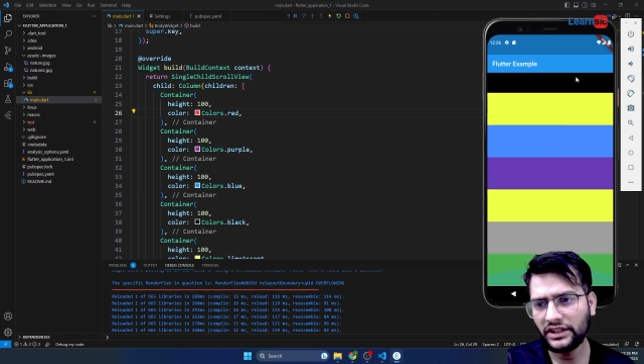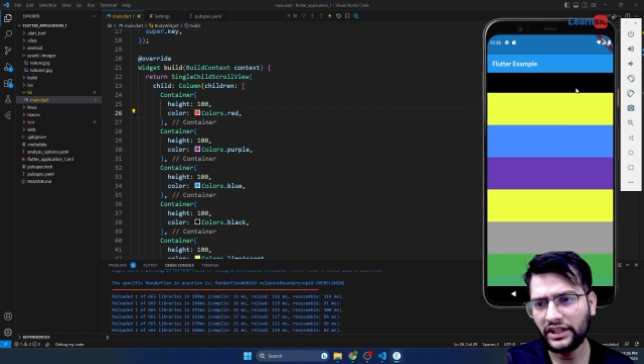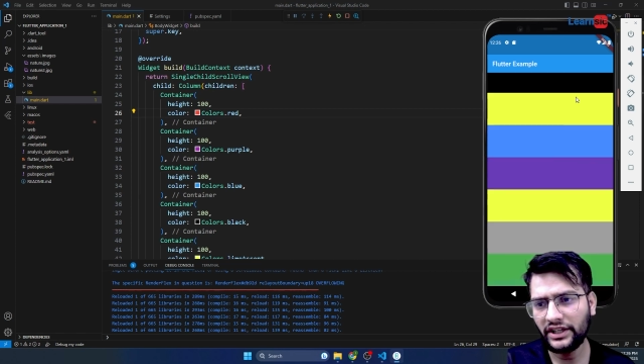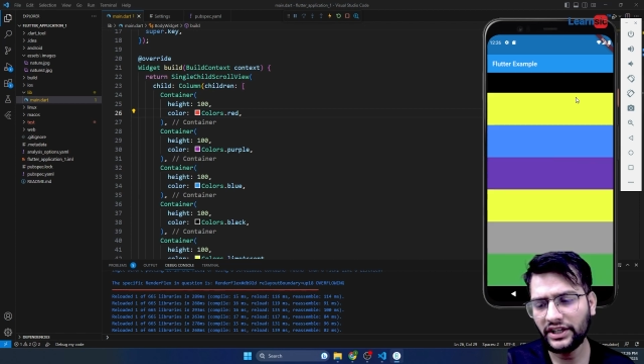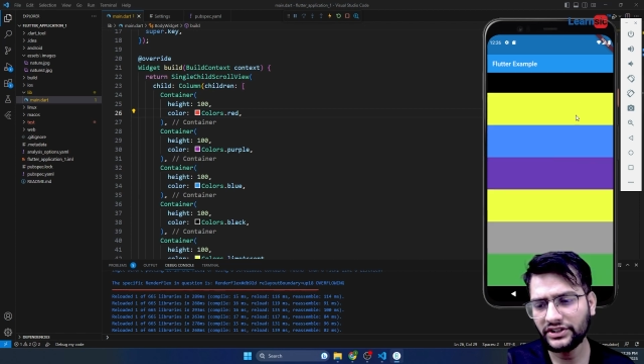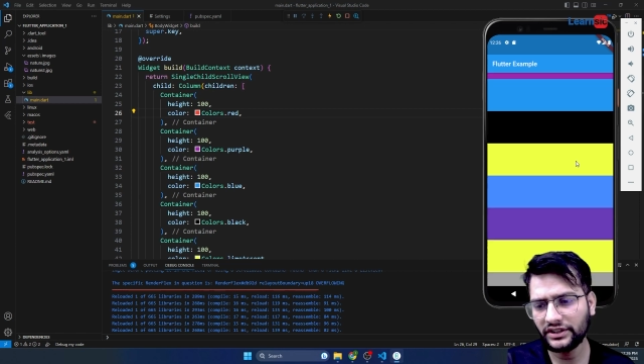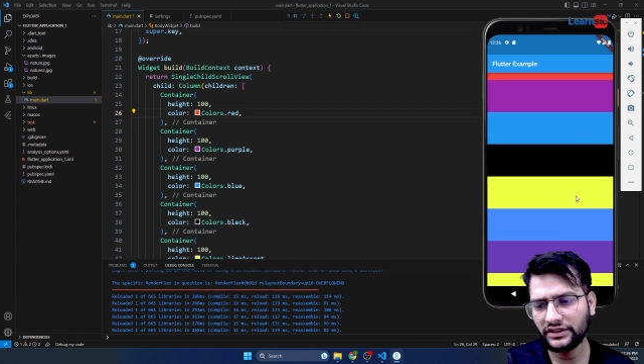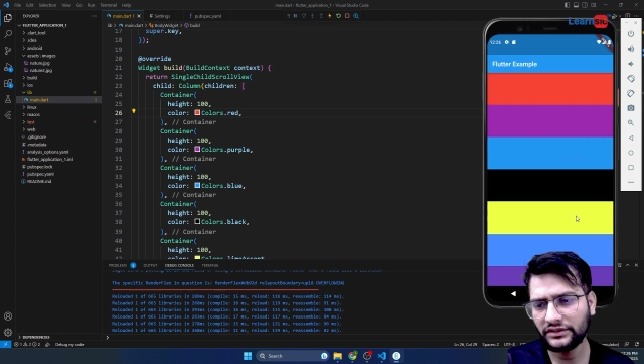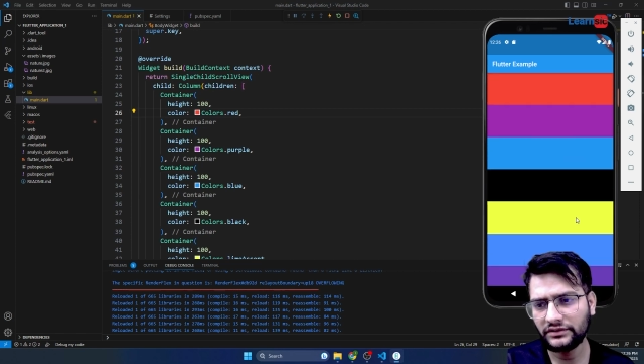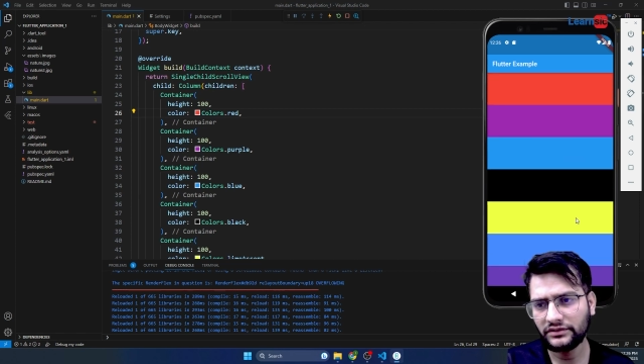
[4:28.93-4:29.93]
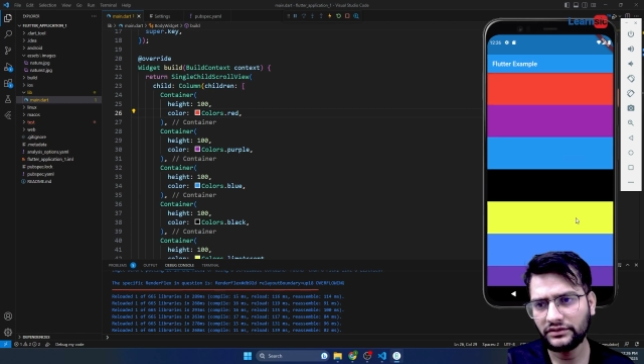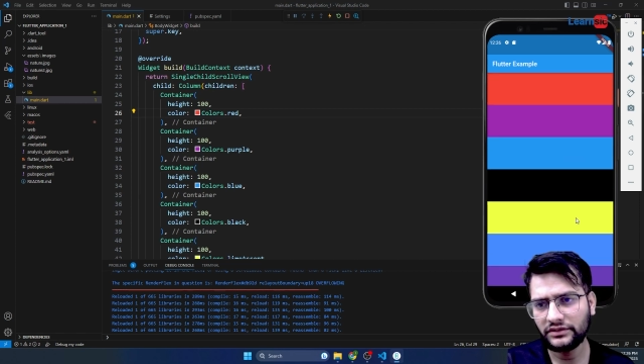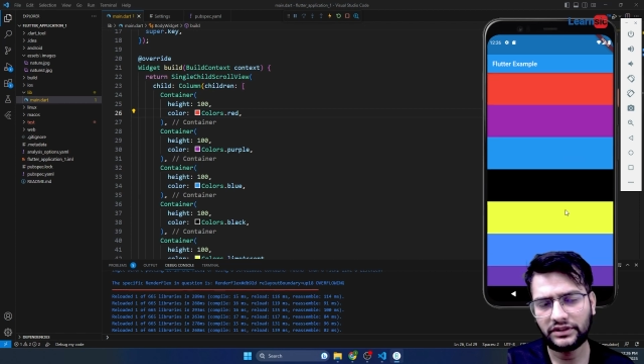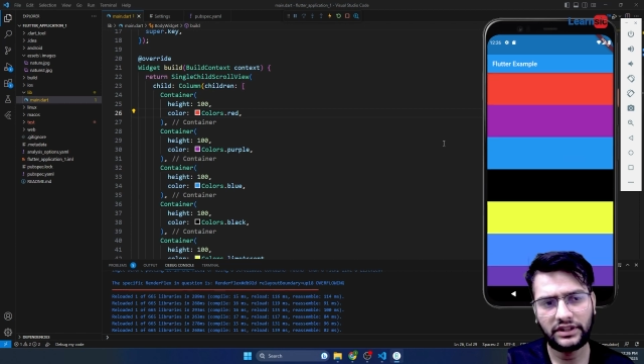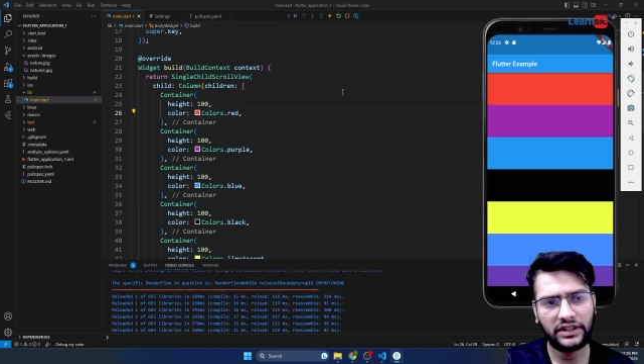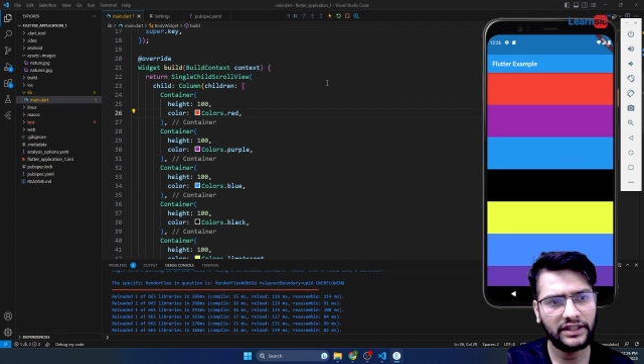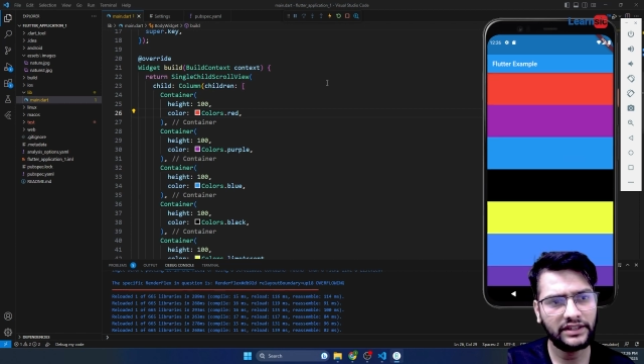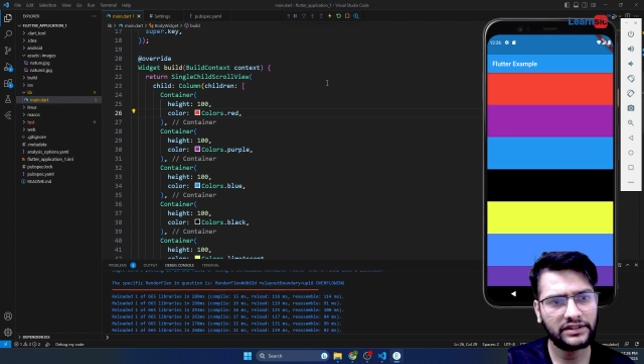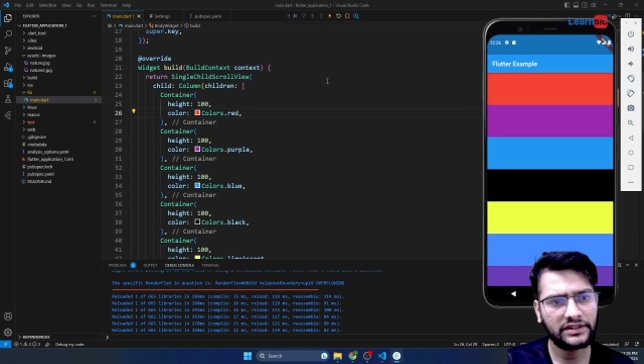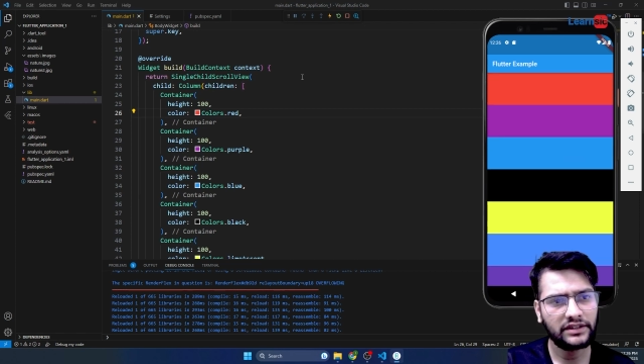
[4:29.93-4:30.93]
direction
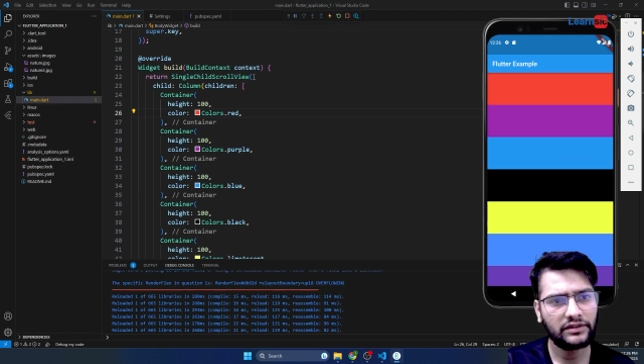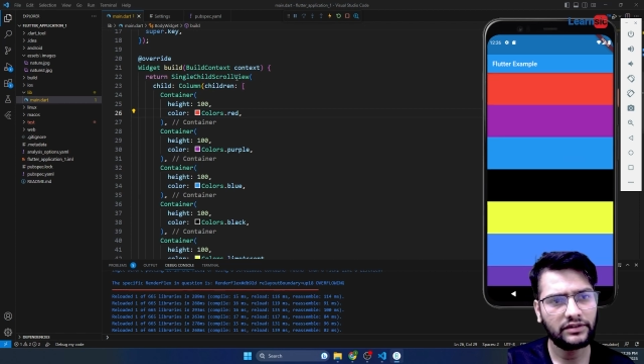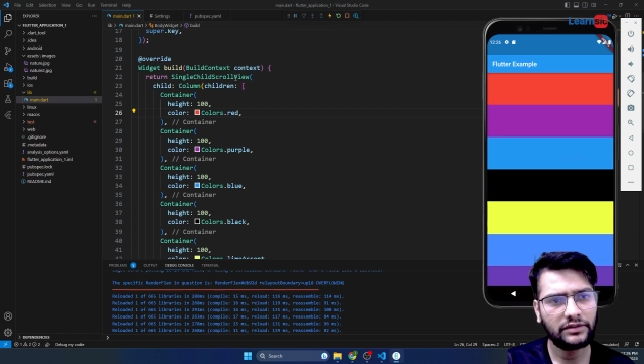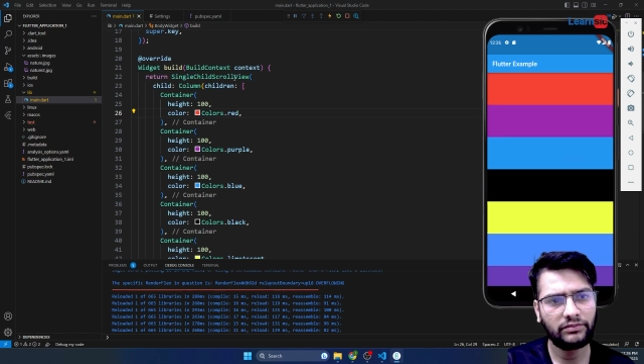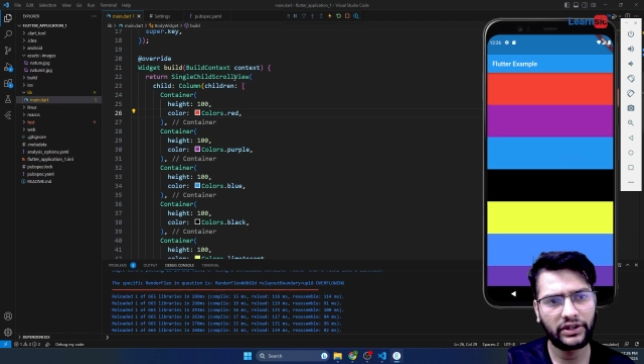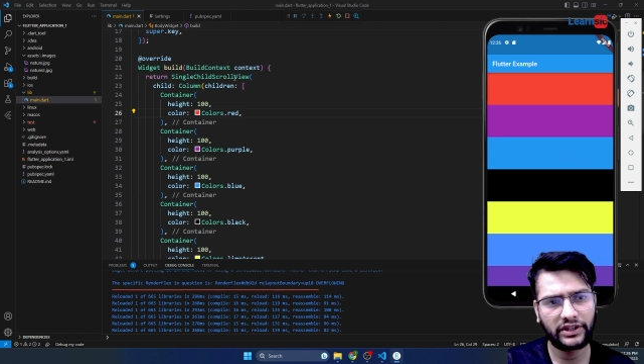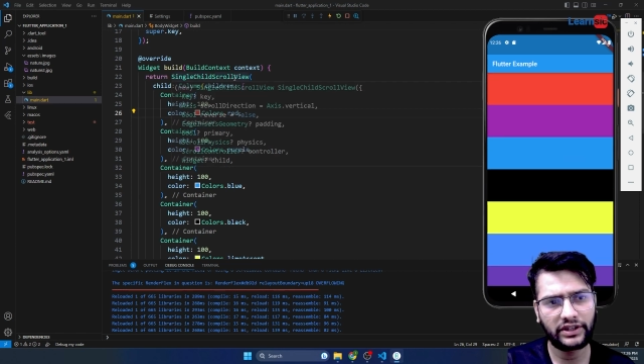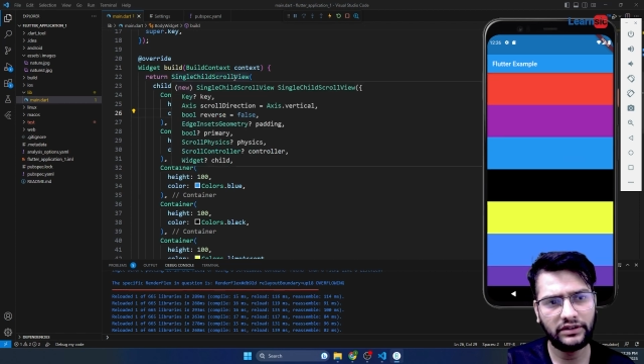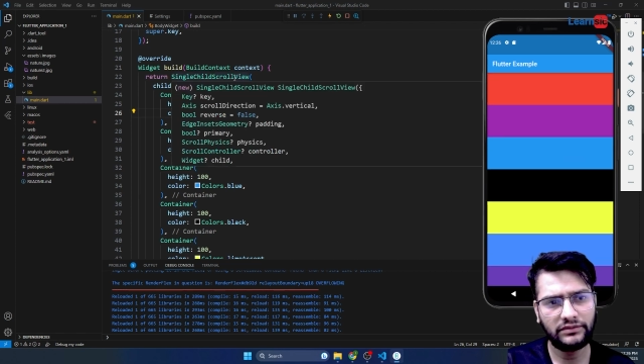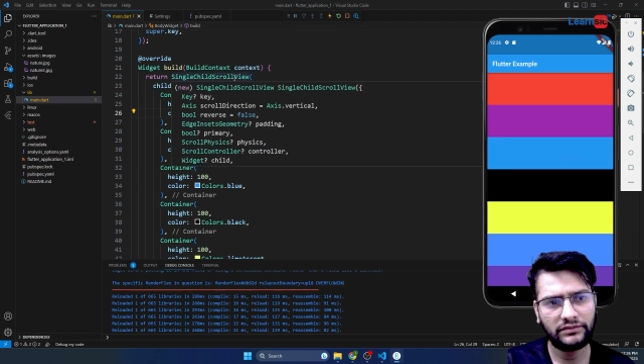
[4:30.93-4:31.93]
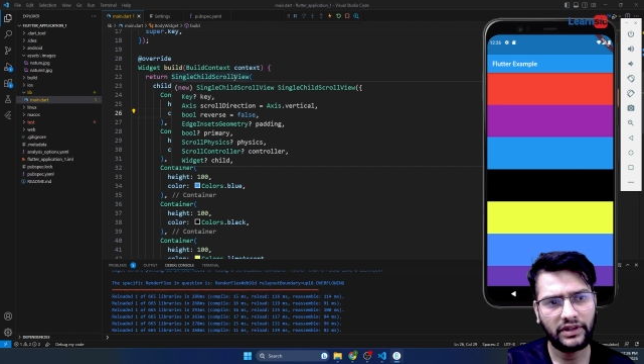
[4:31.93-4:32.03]
is vertical.